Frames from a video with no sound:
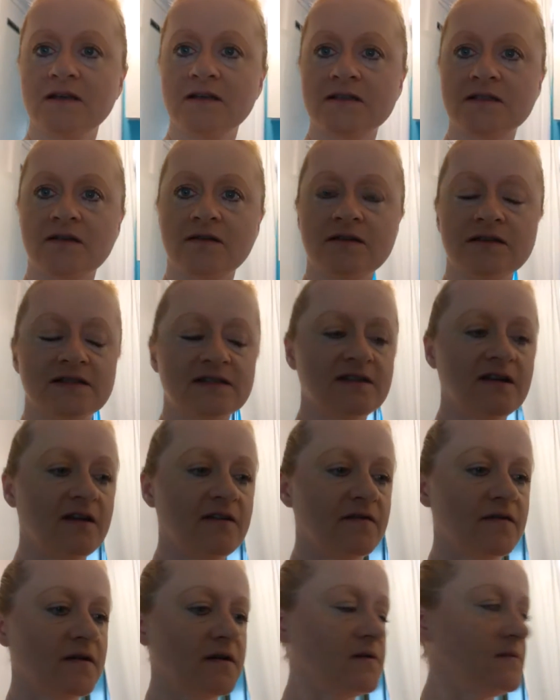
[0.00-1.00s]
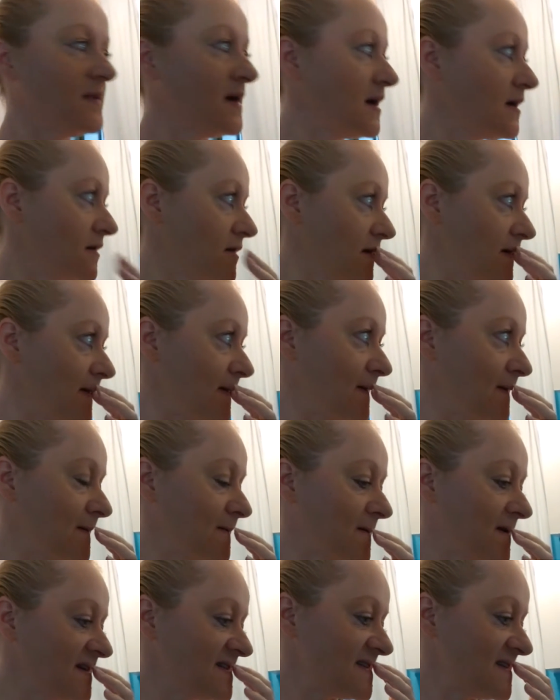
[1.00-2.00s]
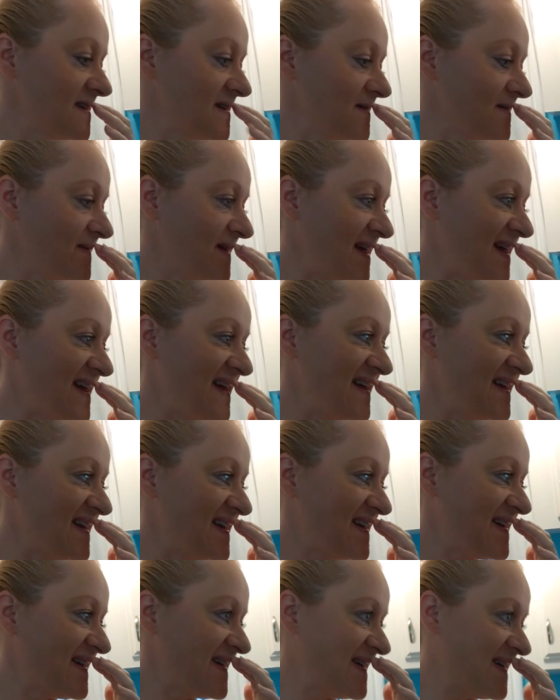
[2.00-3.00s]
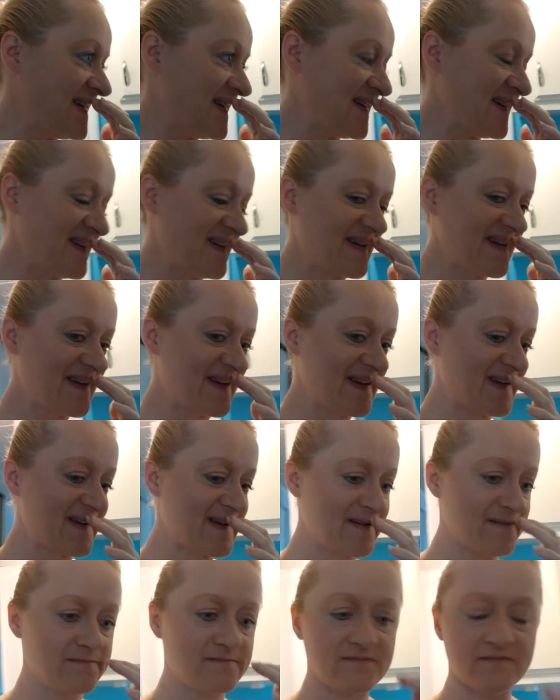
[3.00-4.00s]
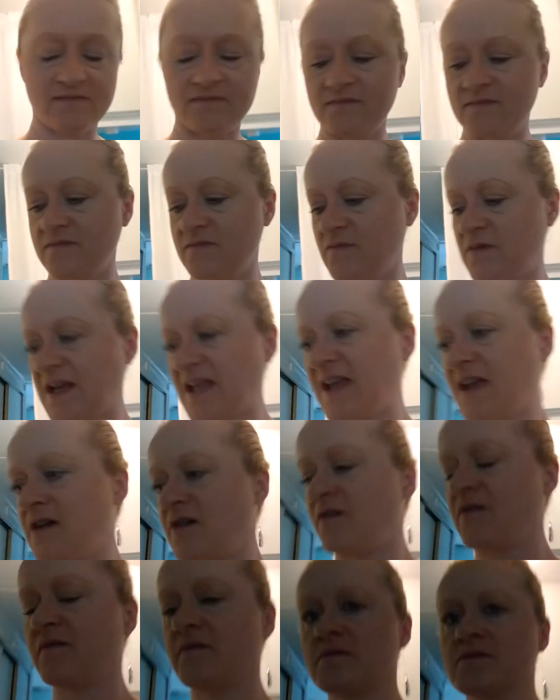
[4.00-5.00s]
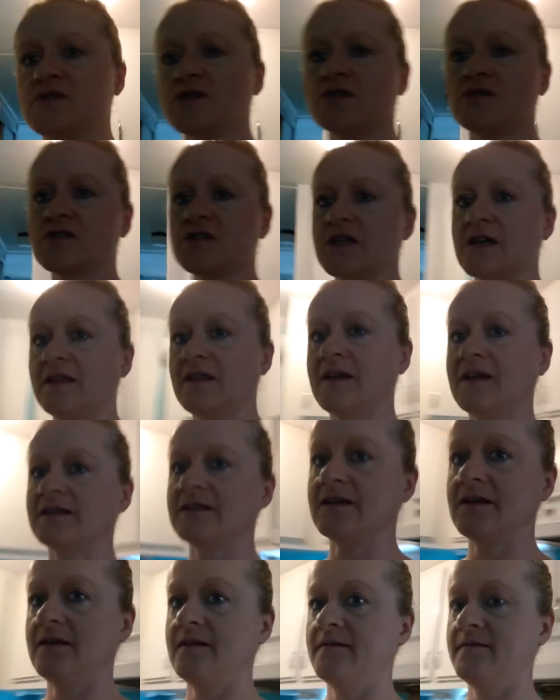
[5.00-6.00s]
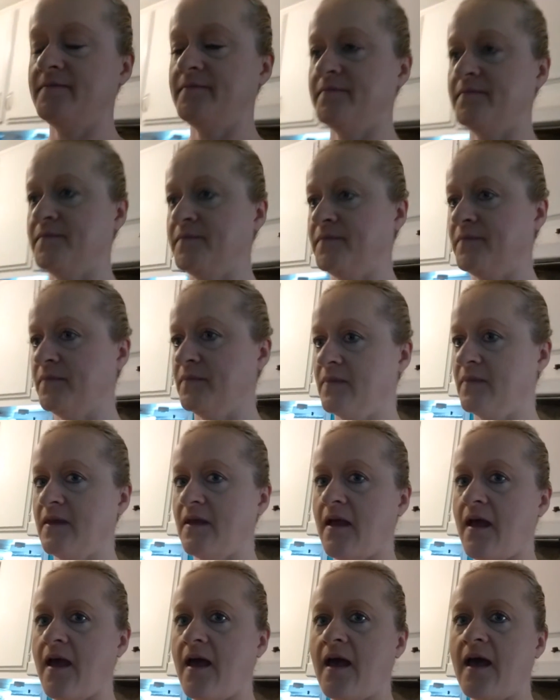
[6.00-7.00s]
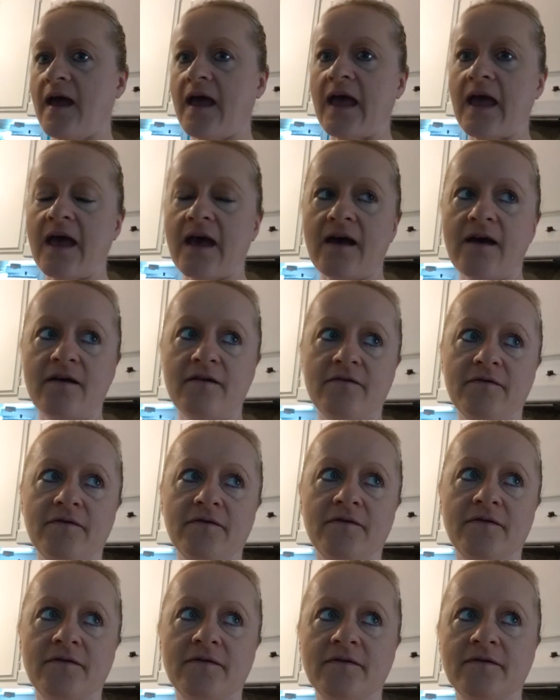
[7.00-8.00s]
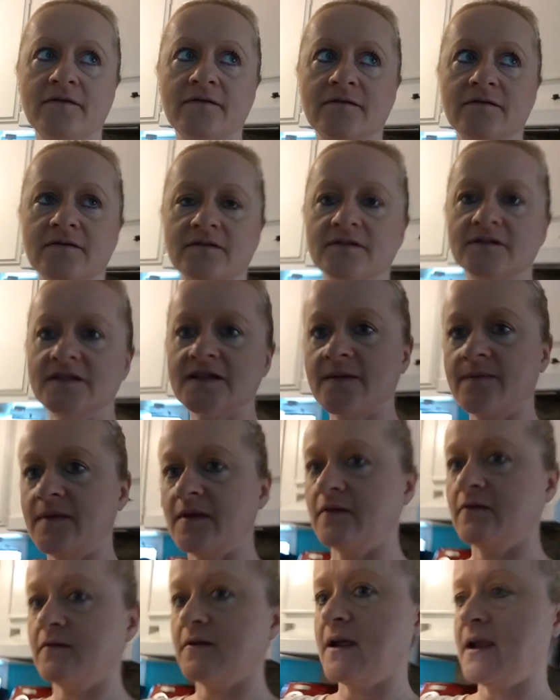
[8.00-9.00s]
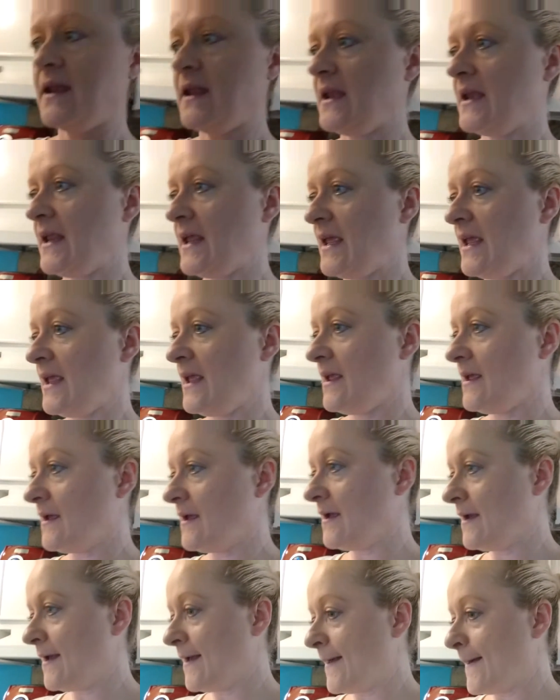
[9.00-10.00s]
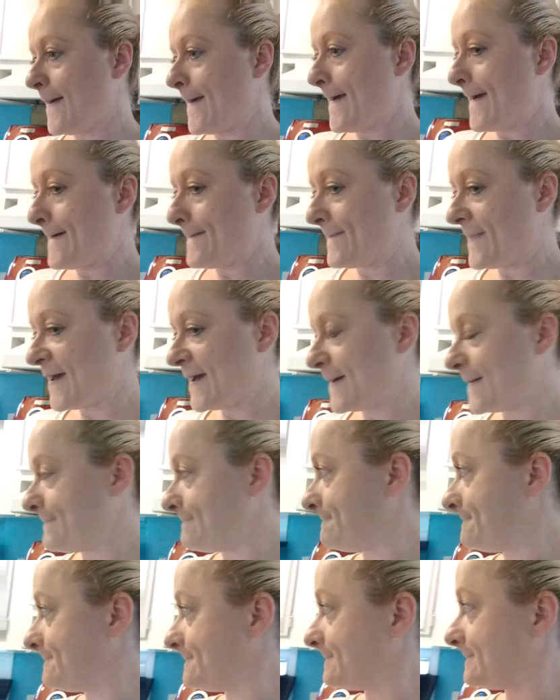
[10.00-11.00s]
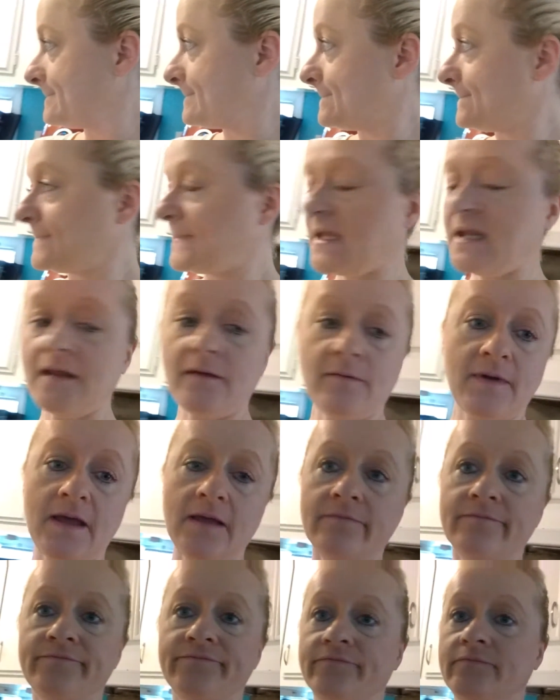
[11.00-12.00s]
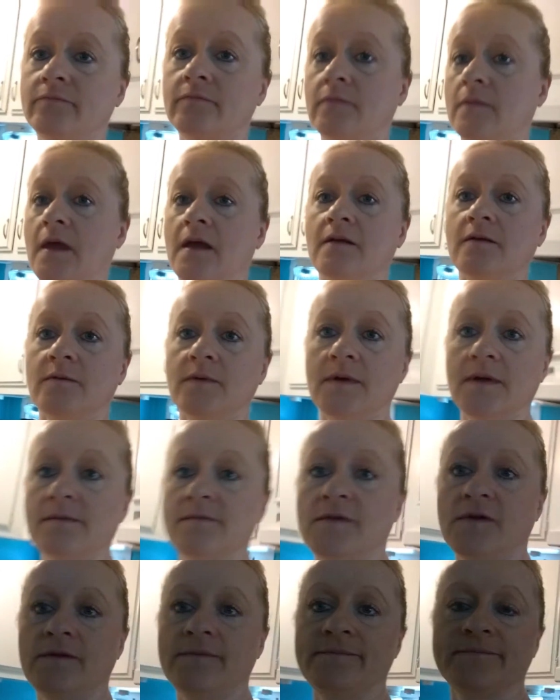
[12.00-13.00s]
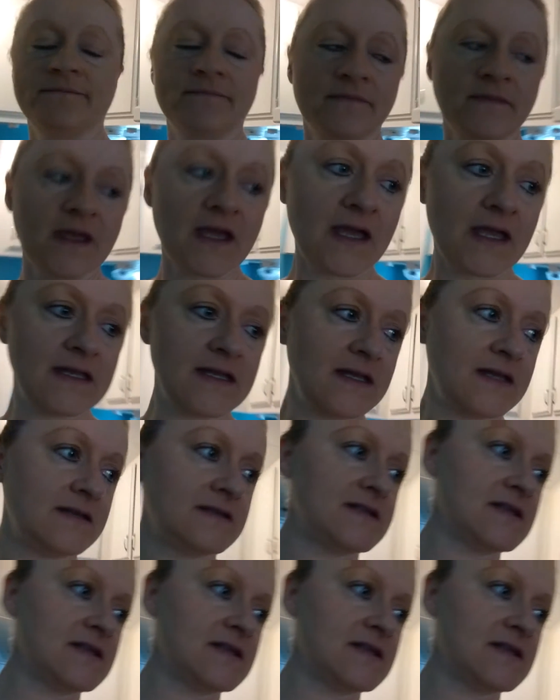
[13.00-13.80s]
So it's done for tomorrow and the rest of the week. Um, when I get home from church, I like to have something ready to eat. But anyway, I don't know what I'm doing. I did